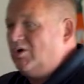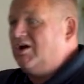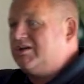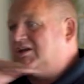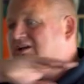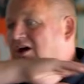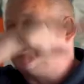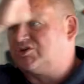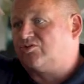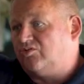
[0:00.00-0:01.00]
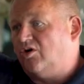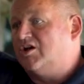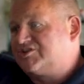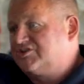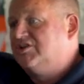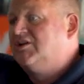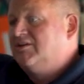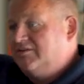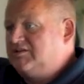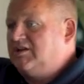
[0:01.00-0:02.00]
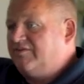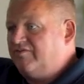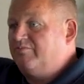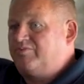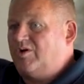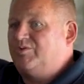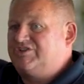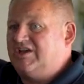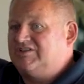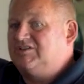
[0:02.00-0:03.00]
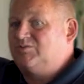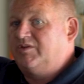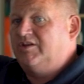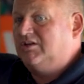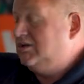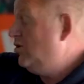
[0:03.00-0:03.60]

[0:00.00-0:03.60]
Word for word: working, comes across the different processes within the